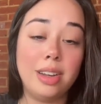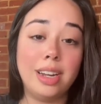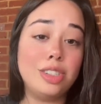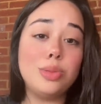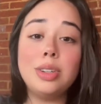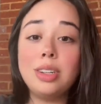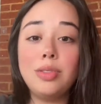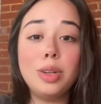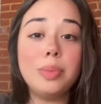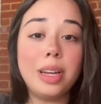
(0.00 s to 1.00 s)
and I just wanted to
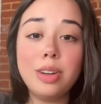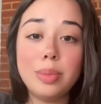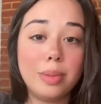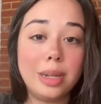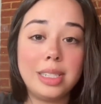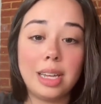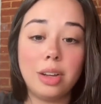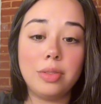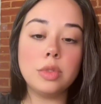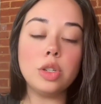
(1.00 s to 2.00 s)
feel better about myself.